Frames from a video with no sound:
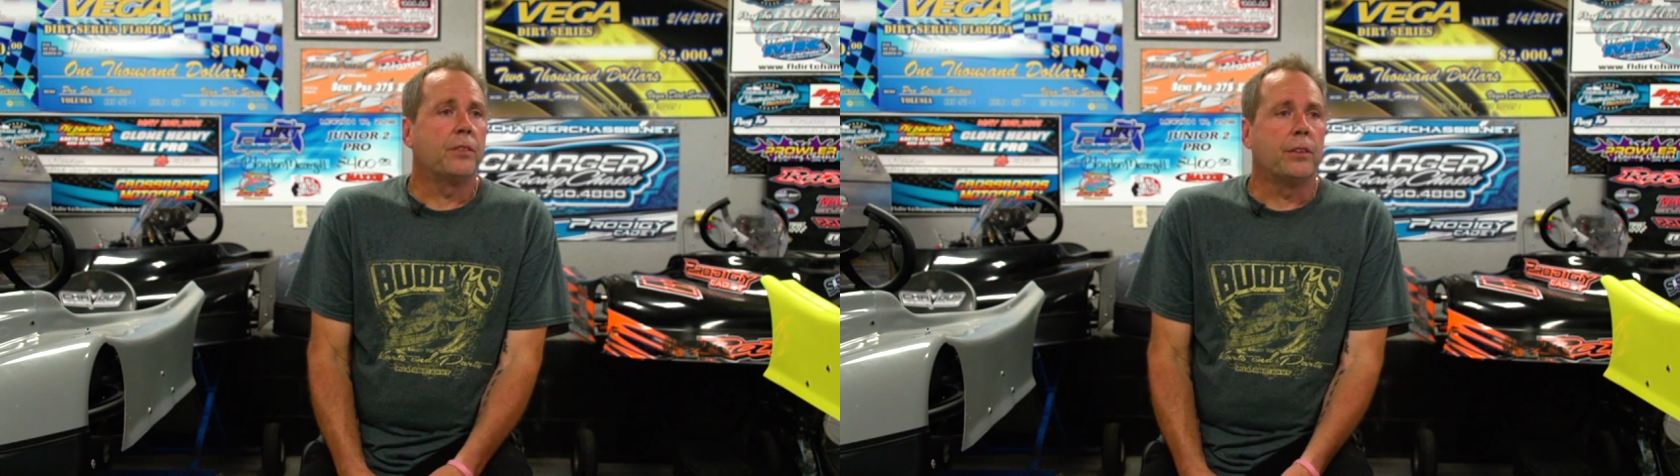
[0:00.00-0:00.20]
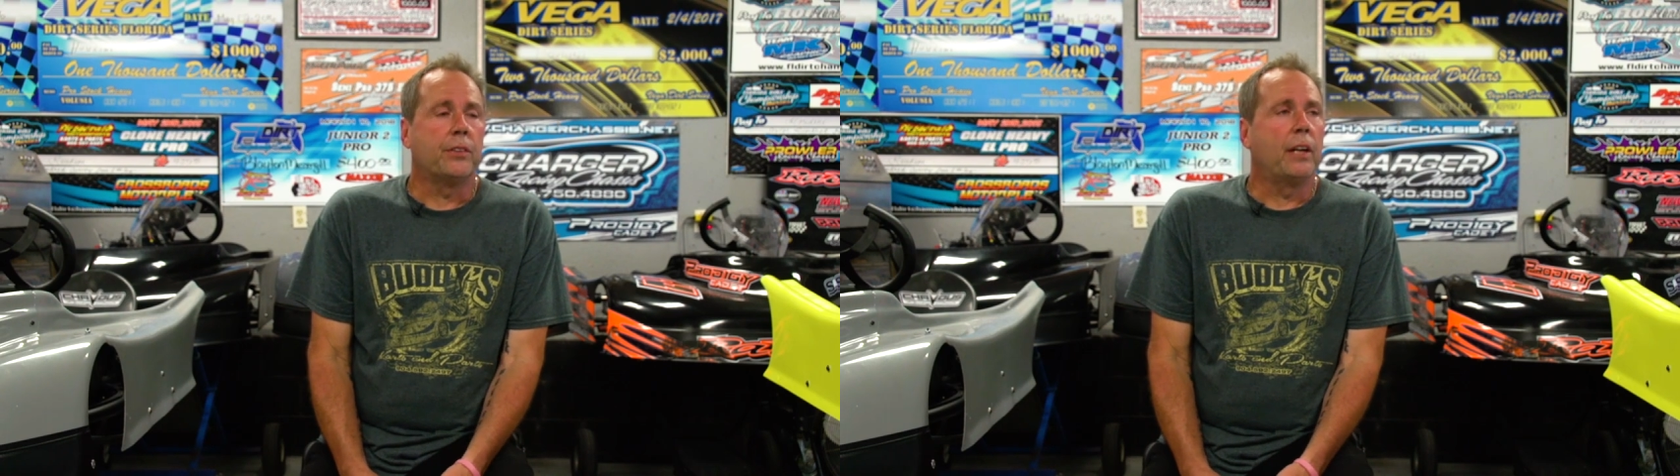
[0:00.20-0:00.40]

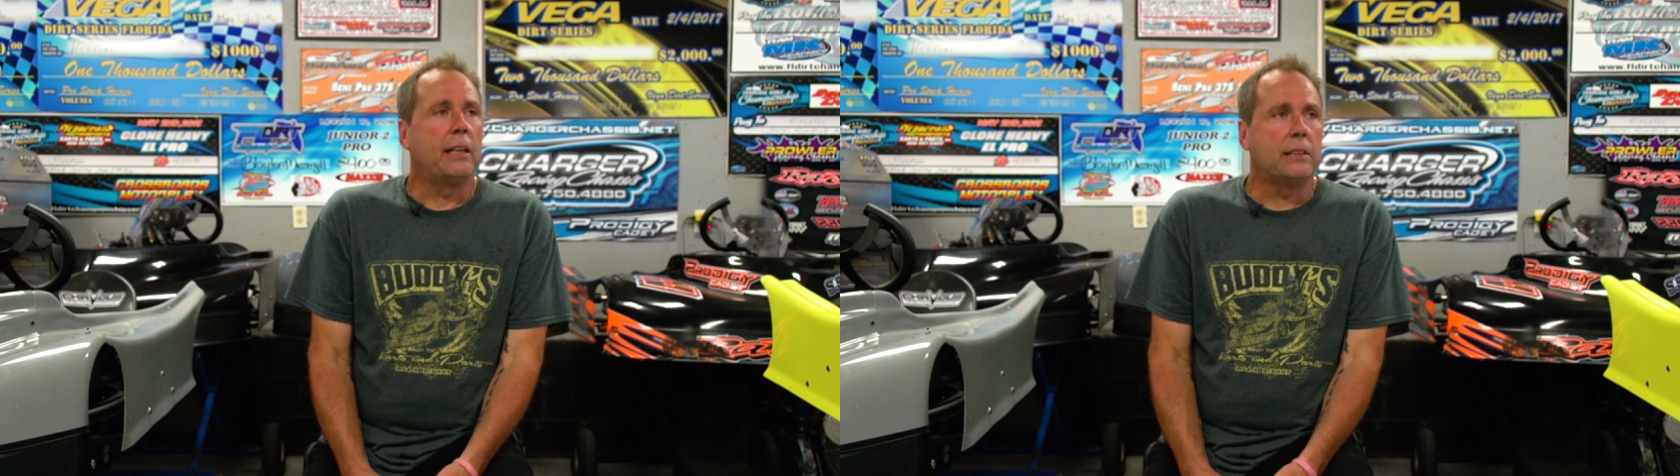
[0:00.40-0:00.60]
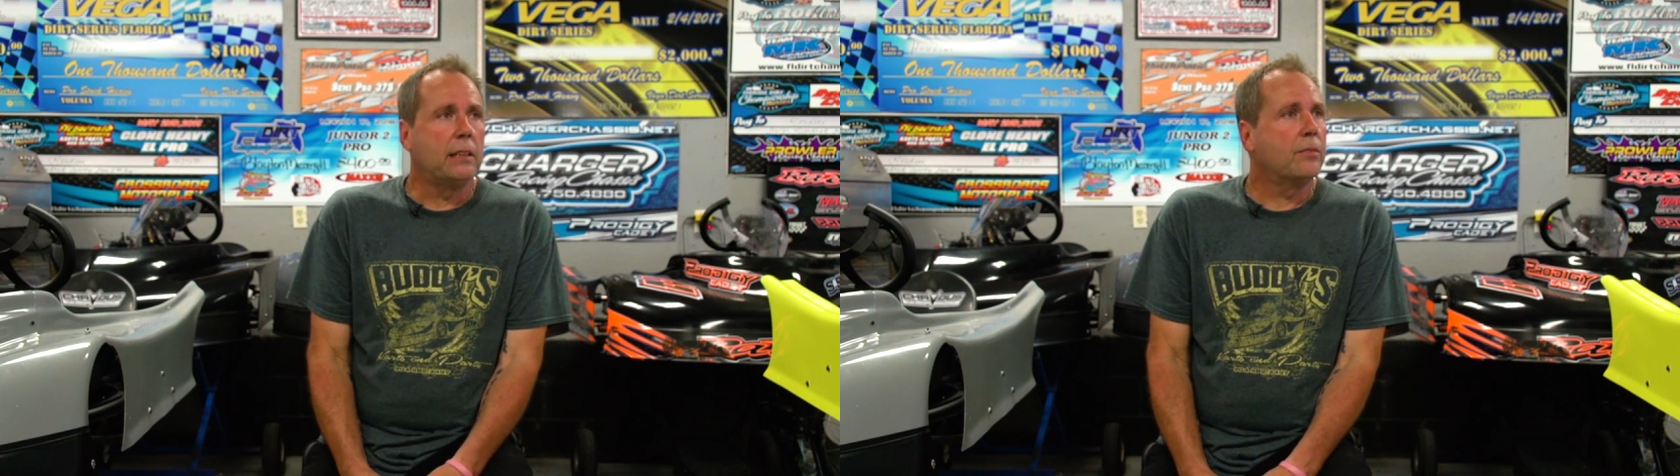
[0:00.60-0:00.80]
since
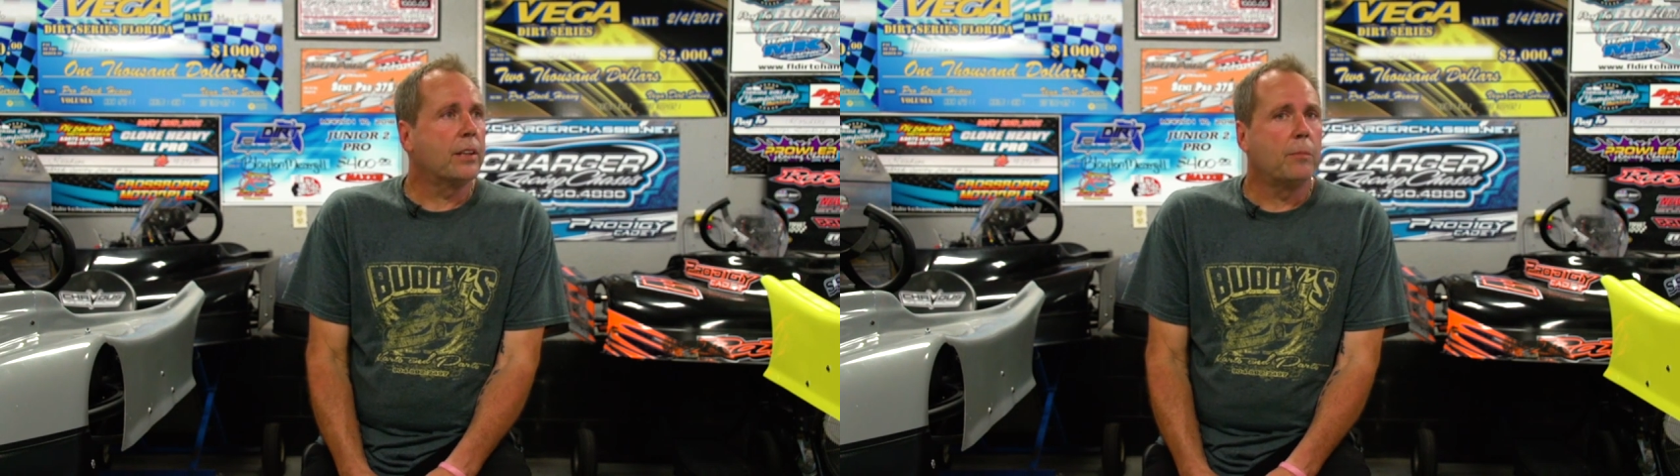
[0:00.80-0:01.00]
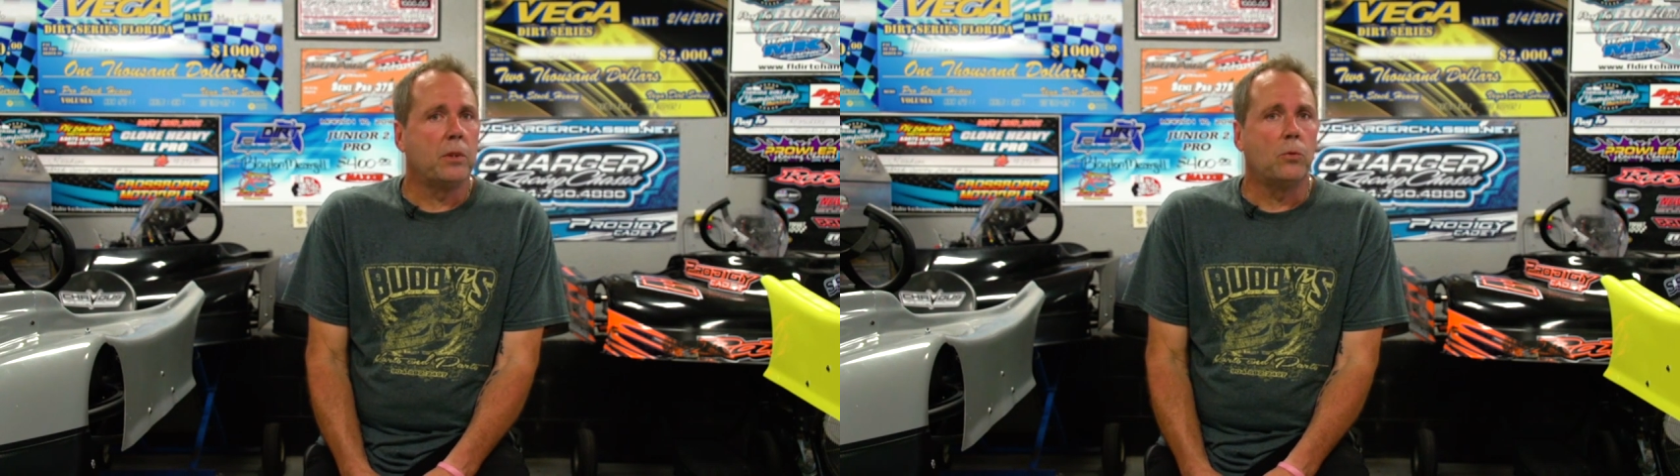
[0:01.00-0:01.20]

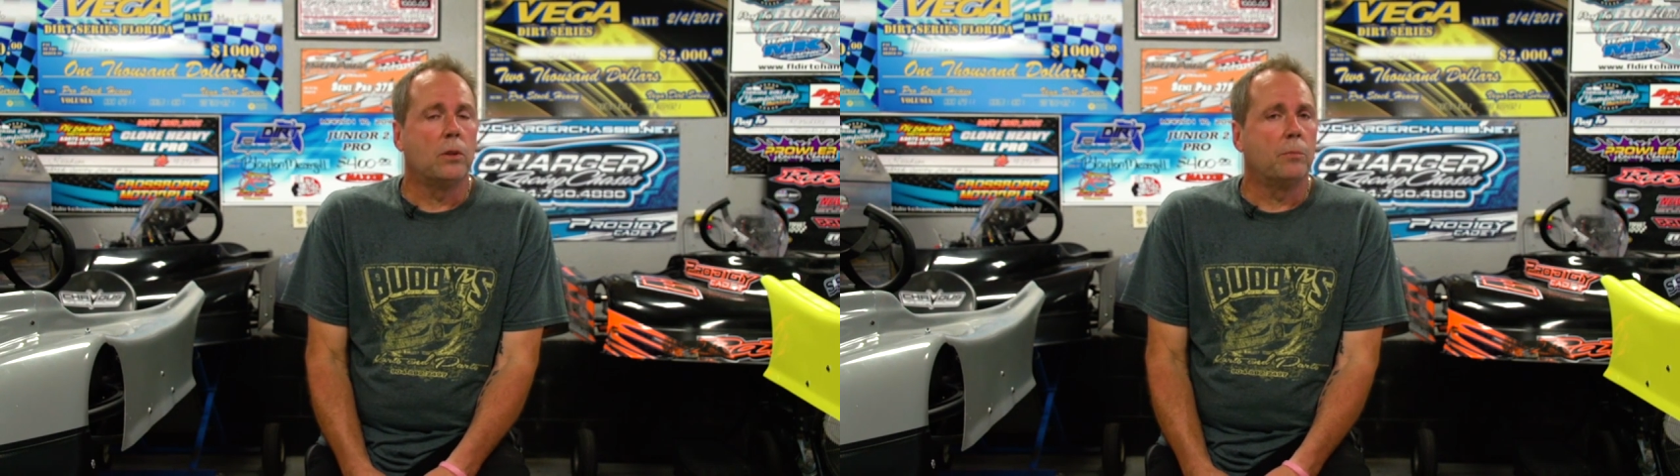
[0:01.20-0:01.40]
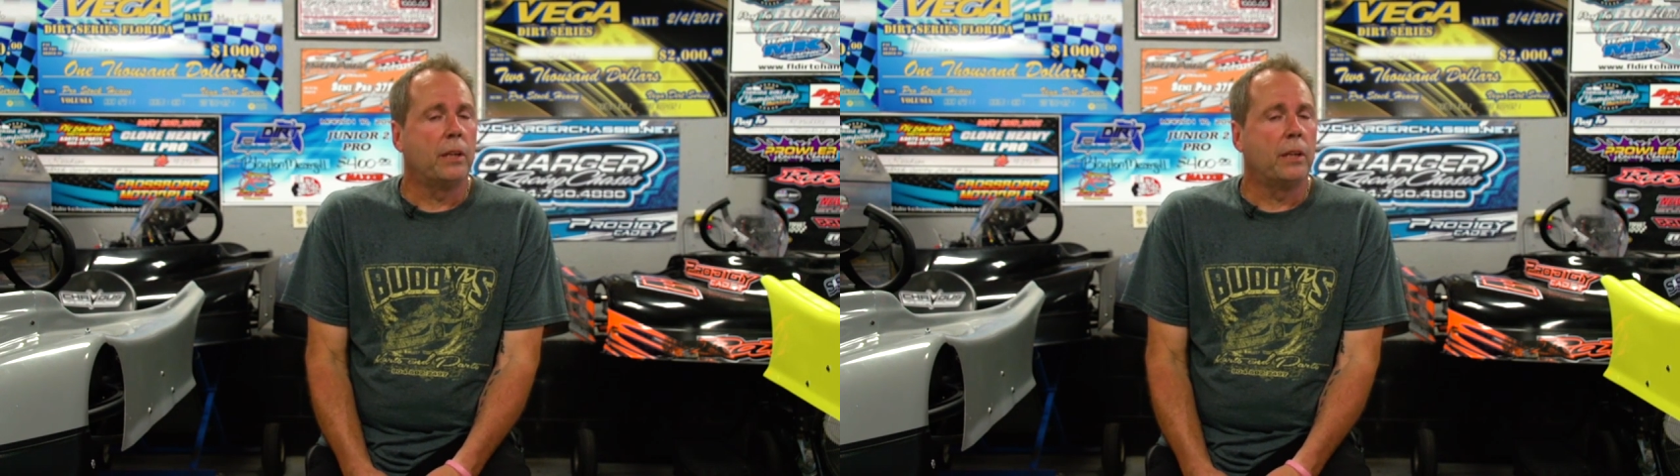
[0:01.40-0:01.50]
1971.